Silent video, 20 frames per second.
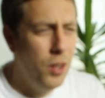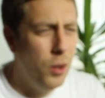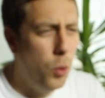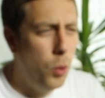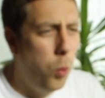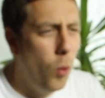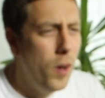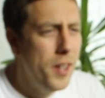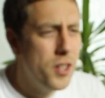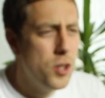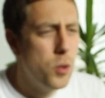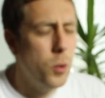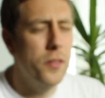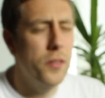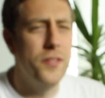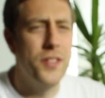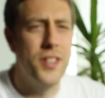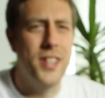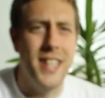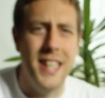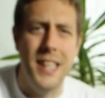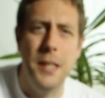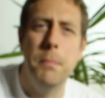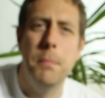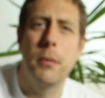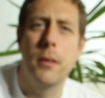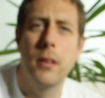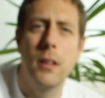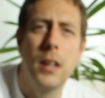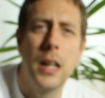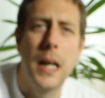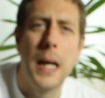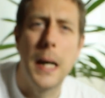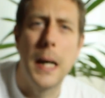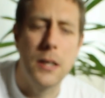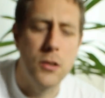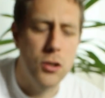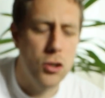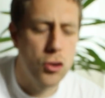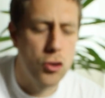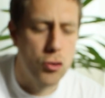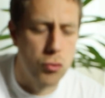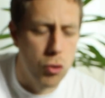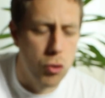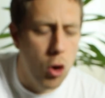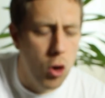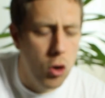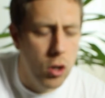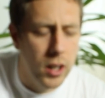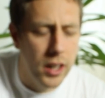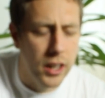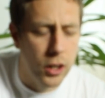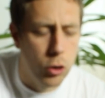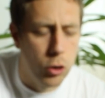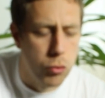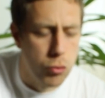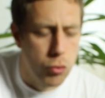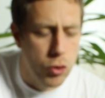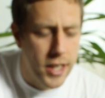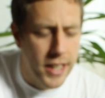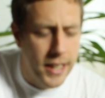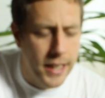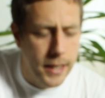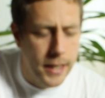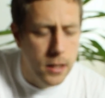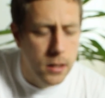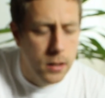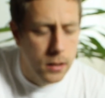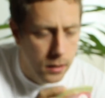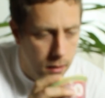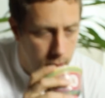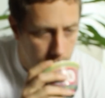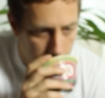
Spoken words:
Quite sort of deep, strong and green.